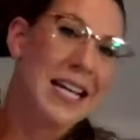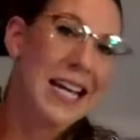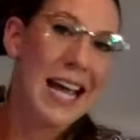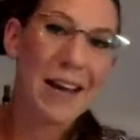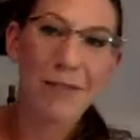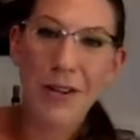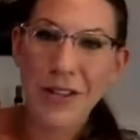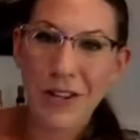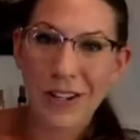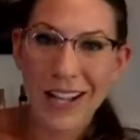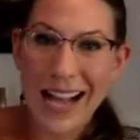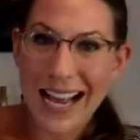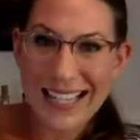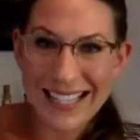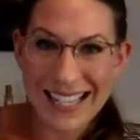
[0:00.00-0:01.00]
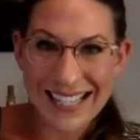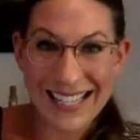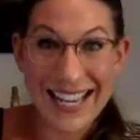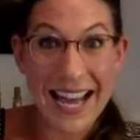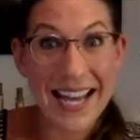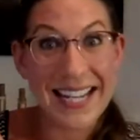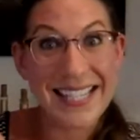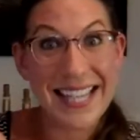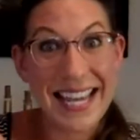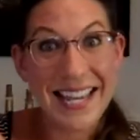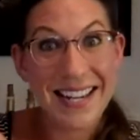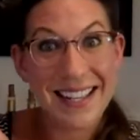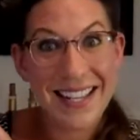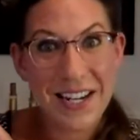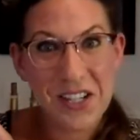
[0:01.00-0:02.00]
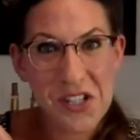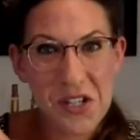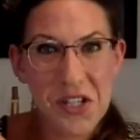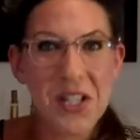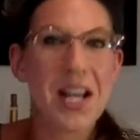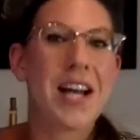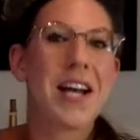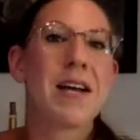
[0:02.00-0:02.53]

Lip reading: every other class is not as analytical,